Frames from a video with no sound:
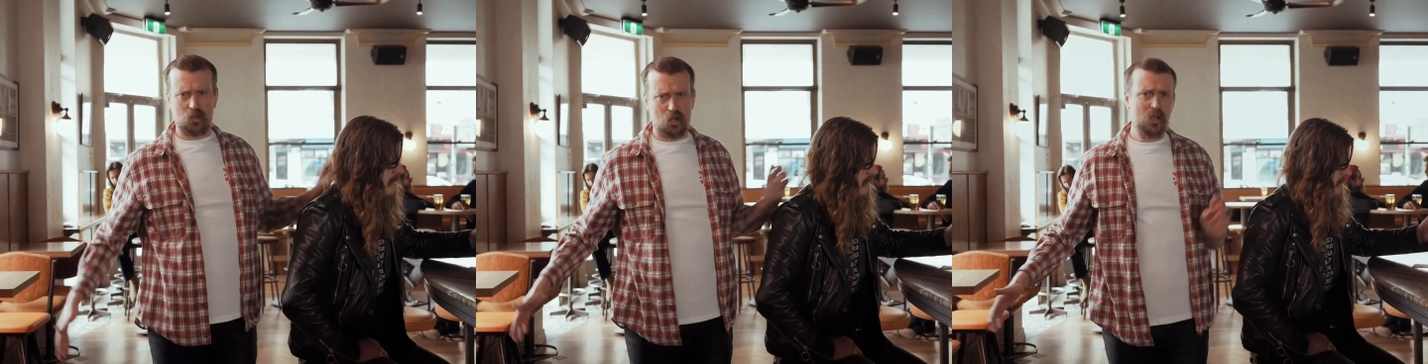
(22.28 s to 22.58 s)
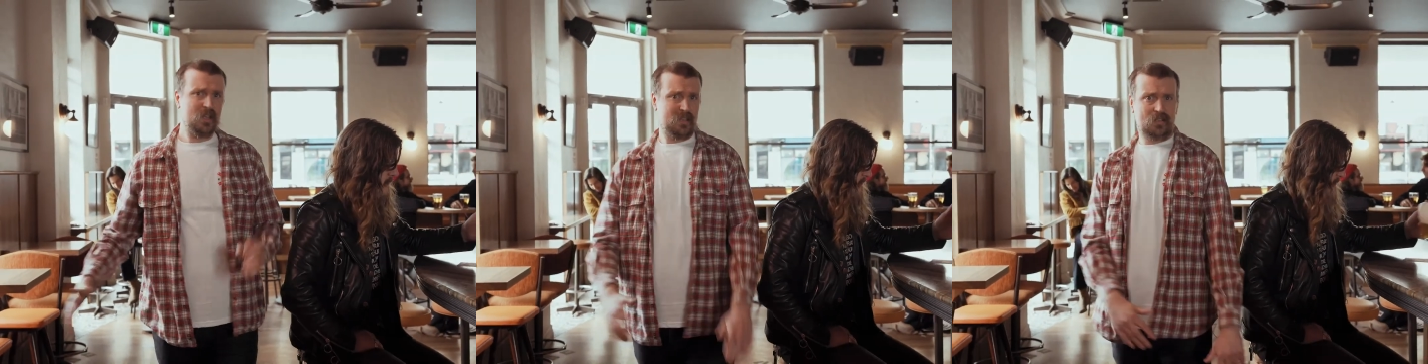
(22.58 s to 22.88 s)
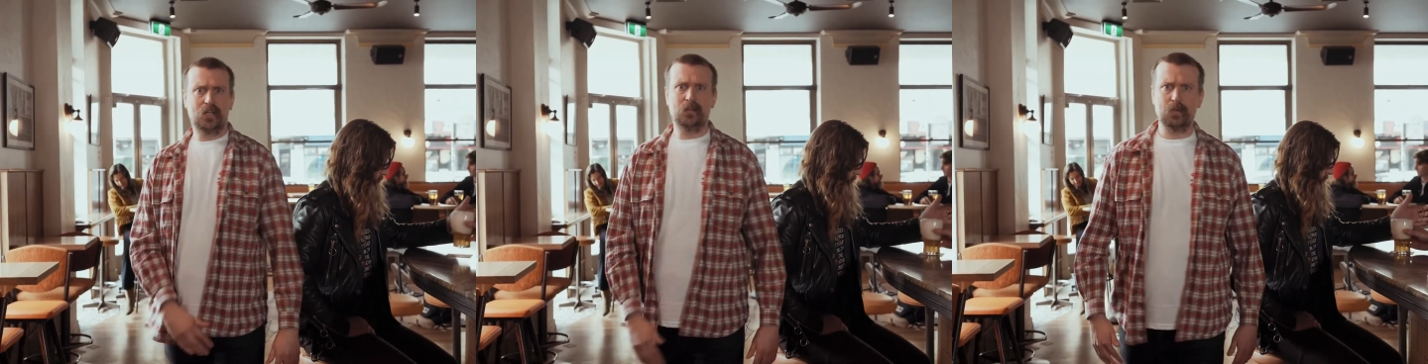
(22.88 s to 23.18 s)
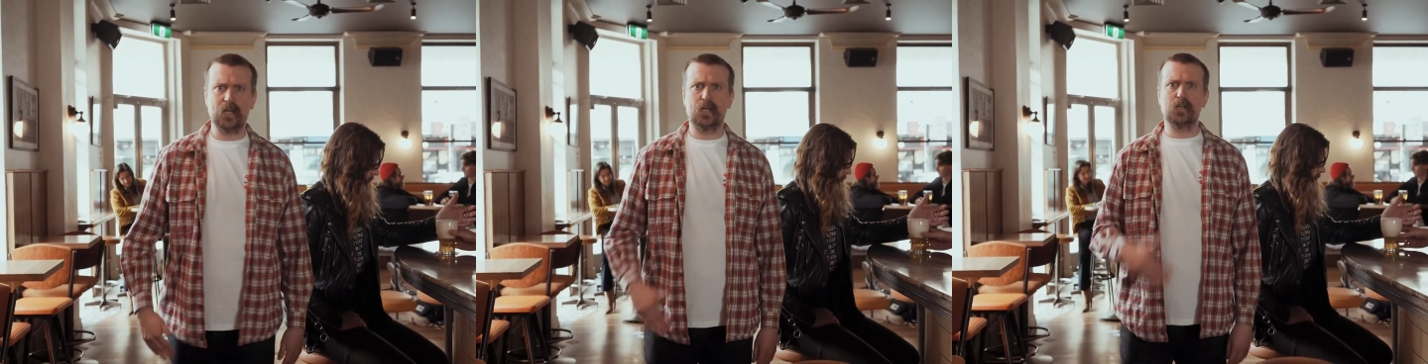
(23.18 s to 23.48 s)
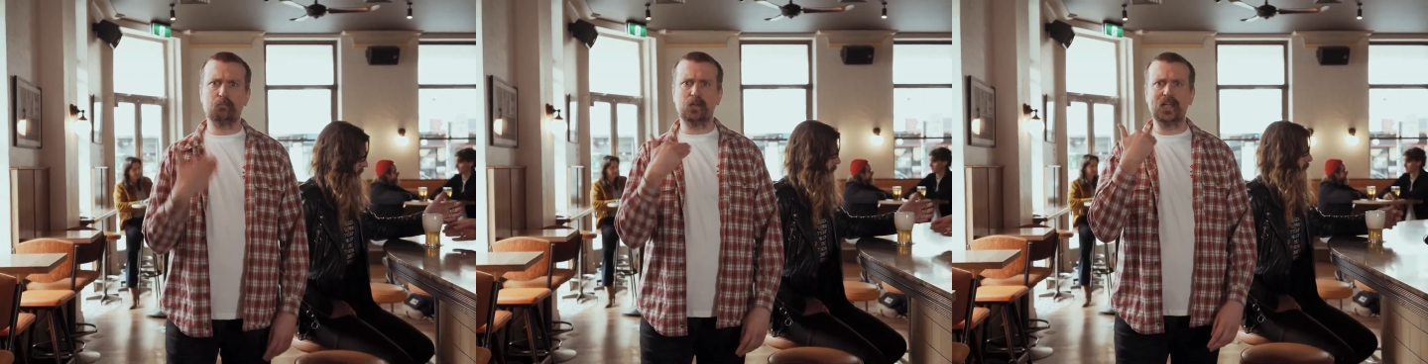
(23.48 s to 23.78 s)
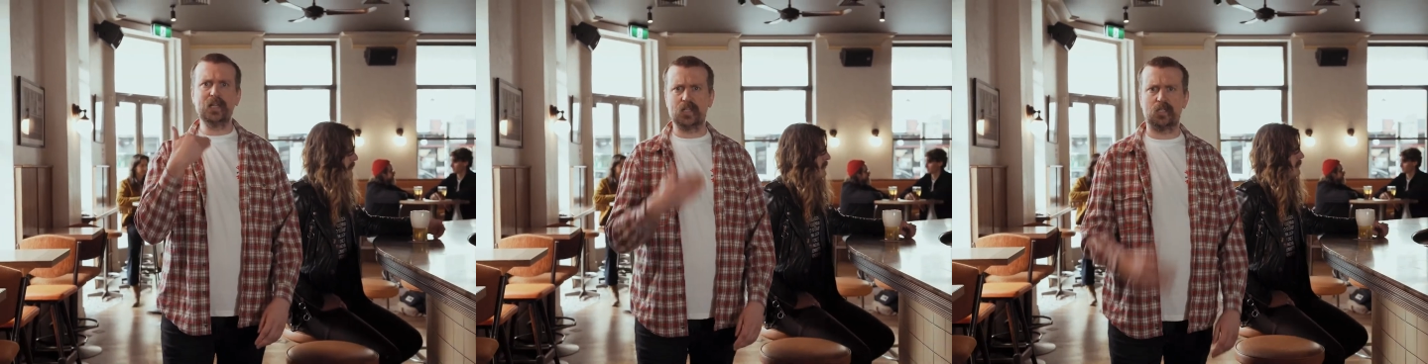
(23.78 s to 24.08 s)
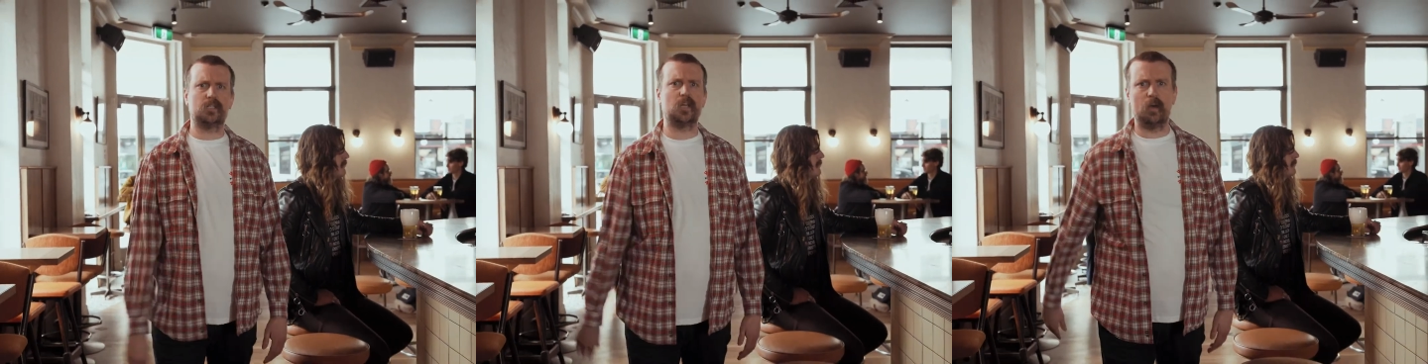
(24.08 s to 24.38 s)
July, instead of being completely
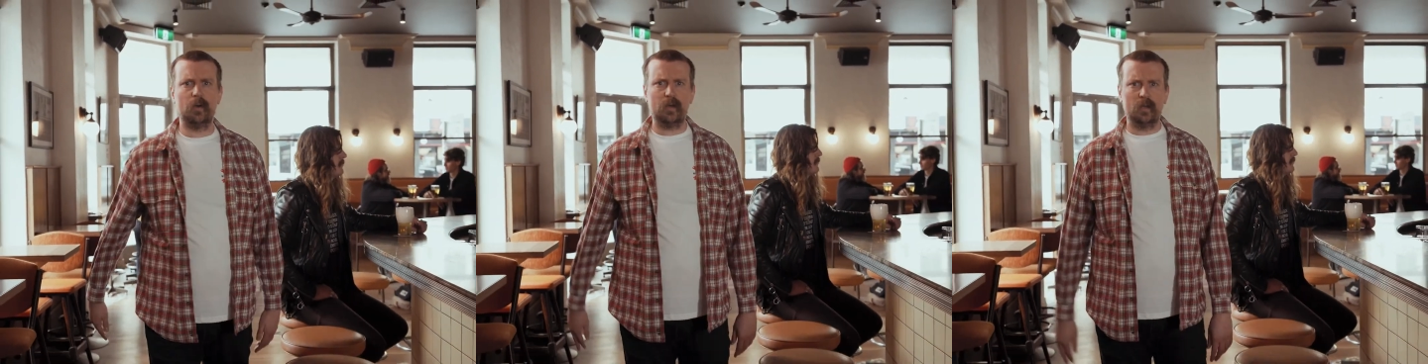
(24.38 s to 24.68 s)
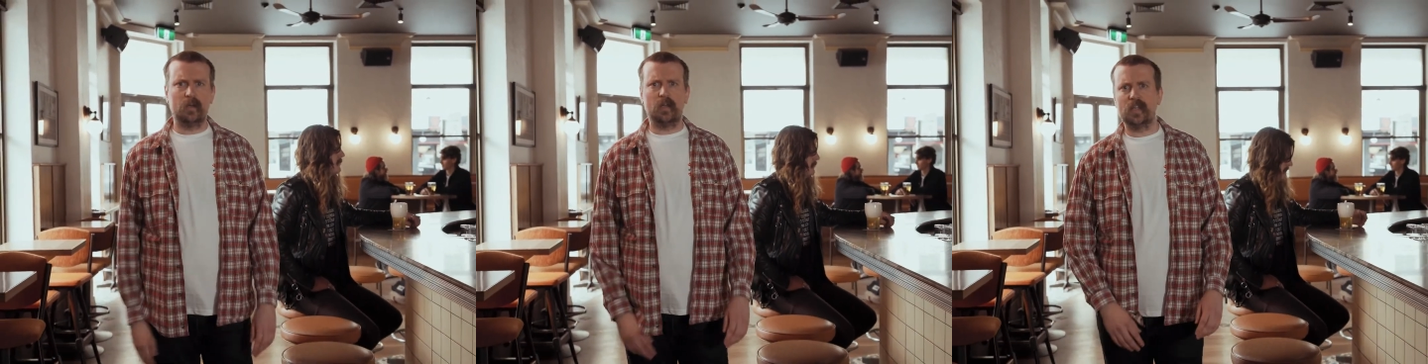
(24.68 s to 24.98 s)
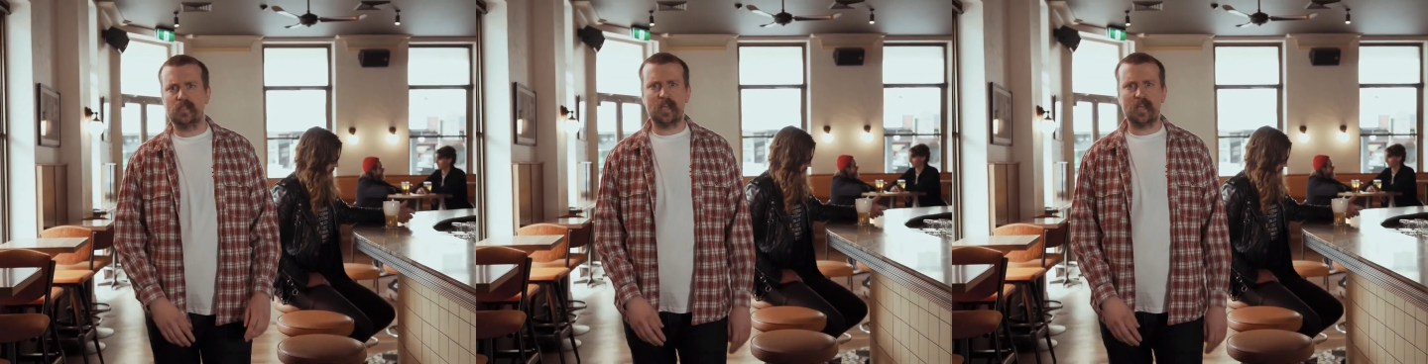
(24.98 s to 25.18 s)
sober and then